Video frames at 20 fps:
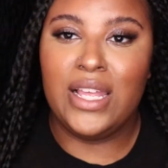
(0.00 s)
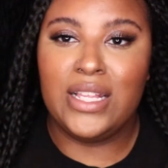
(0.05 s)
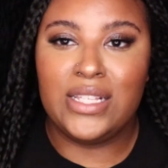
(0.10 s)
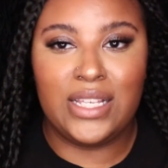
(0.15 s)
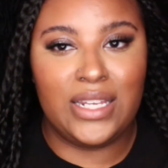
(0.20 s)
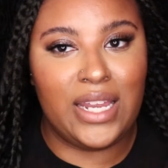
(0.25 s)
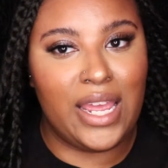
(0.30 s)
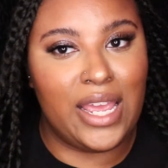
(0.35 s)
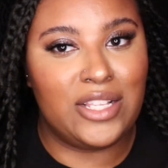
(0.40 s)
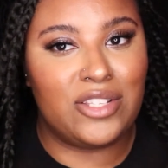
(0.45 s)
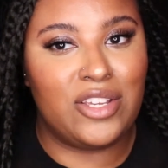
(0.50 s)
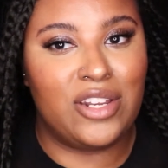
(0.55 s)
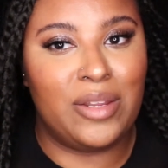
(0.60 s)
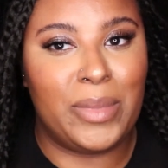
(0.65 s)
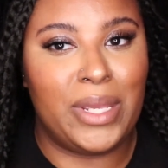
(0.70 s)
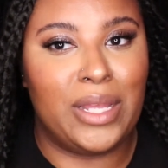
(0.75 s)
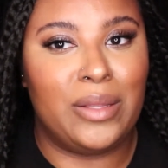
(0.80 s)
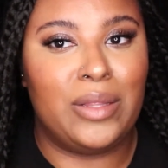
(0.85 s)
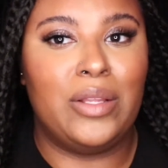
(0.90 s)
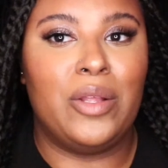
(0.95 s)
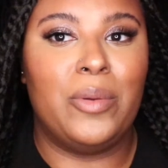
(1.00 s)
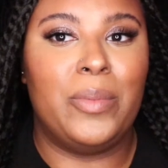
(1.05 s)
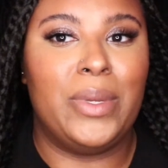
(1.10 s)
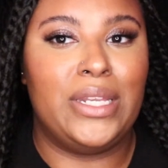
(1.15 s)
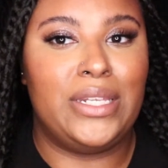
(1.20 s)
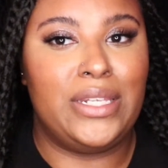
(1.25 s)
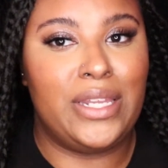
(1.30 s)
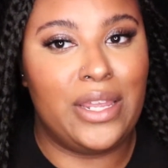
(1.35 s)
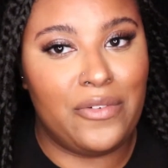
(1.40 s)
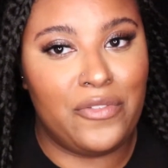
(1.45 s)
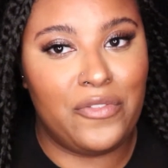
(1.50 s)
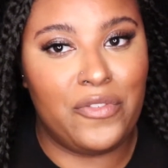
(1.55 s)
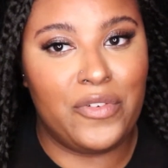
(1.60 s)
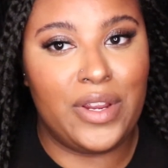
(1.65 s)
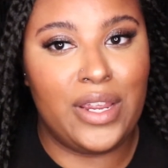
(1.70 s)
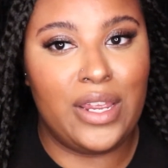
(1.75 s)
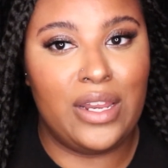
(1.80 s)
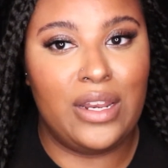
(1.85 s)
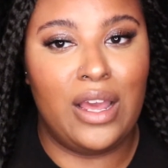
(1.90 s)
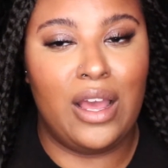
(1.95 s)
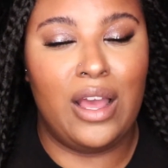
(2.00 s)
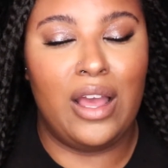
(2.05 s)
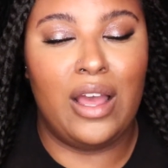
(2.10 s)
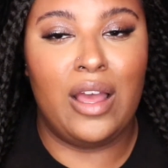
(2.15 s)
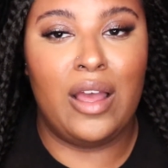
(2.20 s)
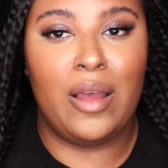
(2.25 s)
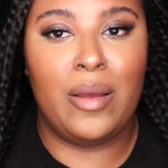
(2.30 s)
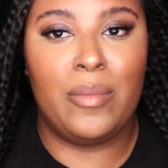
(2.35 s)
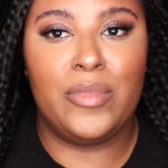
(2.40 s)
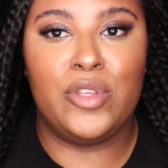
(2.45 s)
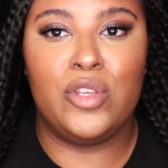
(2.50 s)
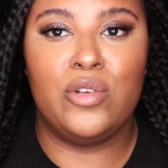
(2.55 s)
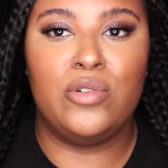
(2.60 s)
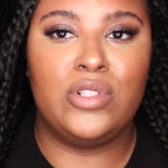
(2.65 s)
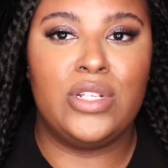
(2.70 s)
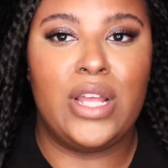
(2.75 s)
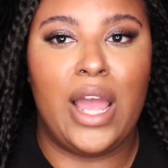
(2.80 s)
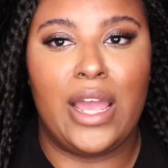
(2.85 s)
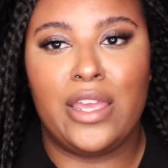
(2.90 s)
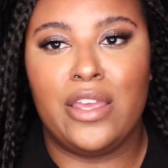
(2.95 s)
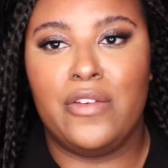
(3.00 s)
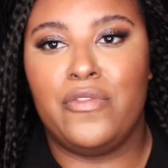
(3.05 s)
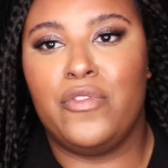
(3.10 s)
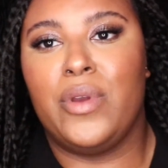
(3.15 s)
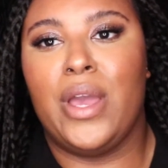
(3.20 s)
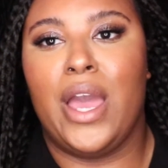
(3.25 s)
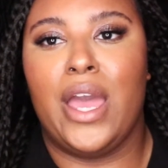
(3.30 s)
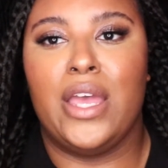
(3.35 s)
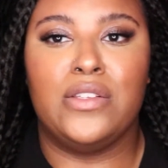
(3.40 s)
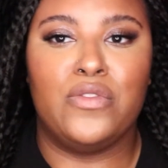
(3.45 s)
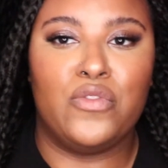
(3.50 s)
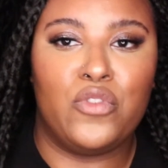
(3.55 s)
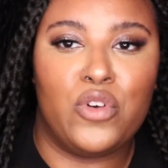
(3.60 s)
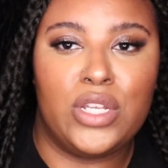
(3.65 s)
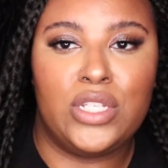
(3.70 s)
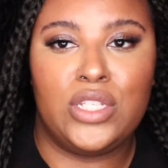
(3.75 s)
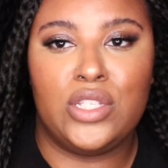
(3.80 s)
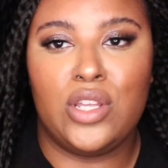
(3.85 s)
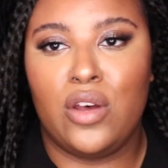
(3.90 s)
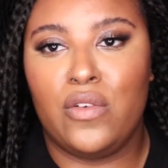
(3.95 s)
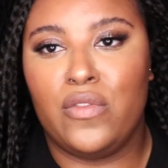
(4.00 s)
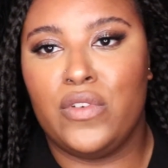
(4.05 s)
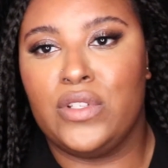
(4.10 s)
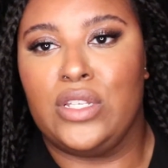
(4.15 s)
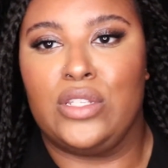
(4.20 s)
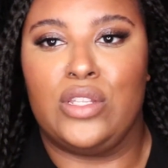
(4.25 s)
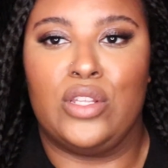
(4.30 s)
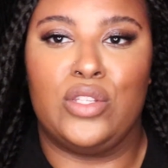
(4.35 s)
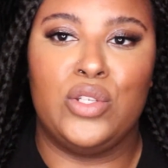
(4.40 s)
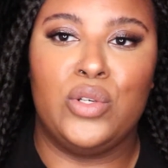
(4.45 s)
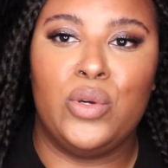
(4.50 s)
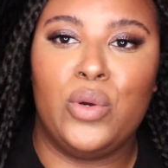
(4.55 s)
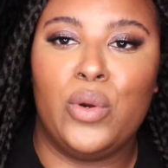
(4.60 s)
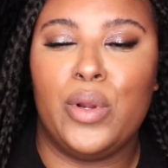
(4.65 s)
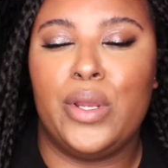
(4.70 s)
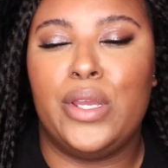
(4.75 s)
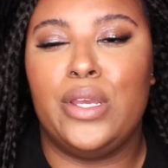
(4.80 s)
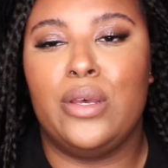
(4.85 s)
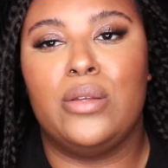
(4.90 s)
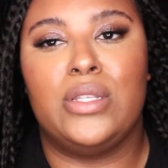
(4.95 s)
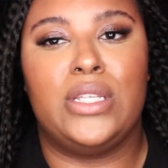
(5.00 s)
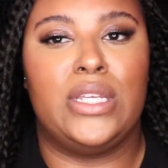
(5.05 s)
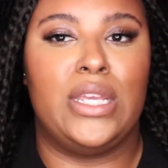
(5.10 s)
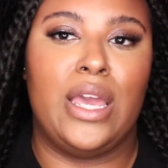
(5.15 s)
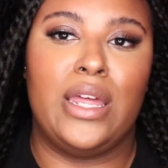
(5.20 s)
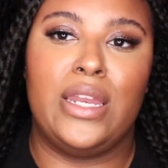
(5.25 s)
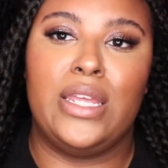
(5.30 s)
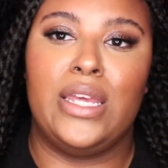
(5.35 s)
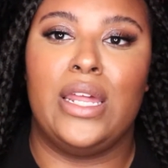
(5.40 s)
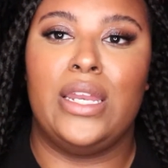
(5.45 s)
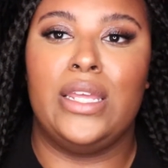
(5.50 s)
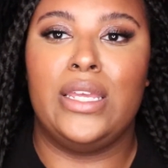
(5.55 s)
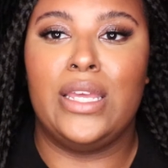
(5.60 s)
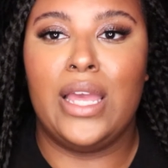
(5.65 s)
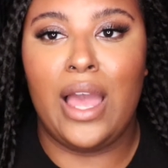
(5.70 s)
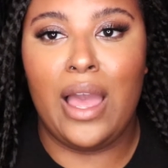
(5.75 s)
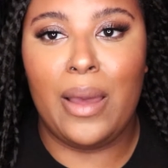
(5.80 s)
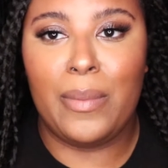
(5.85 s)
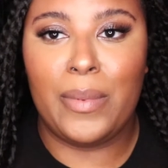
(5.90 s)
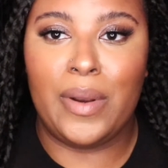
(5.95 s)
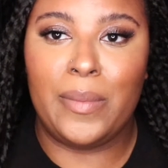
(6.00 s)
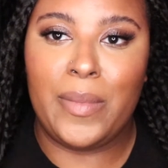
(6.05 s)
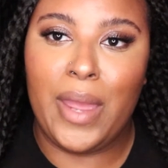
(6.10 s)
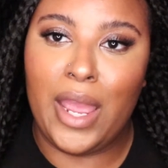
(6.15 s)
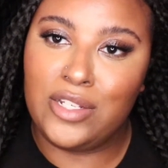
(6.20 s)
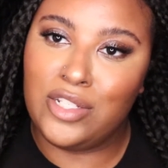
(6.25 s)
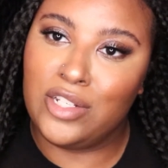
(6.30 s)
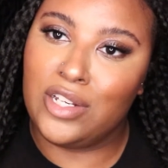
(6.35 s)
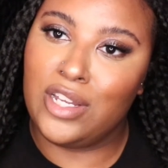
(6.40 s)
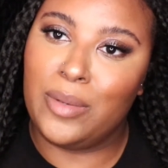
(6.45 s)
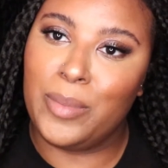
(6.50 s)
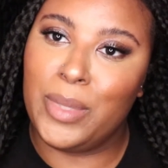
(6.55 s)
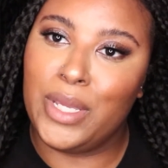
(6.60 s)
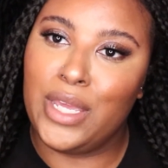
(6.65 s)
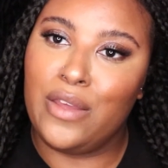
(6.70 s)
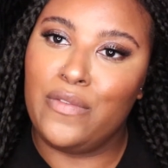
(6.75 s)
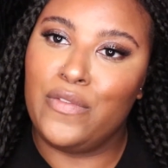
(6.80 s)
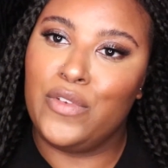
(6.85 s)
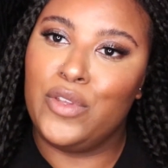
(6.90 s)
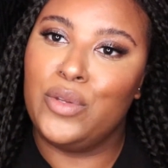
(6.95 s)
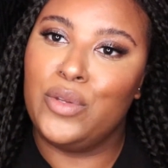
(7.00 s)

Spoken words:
today is going to be a little bit different. Usually I give you guys voiceovers and tutorials and yada yada yada, but I'm actually going to be giving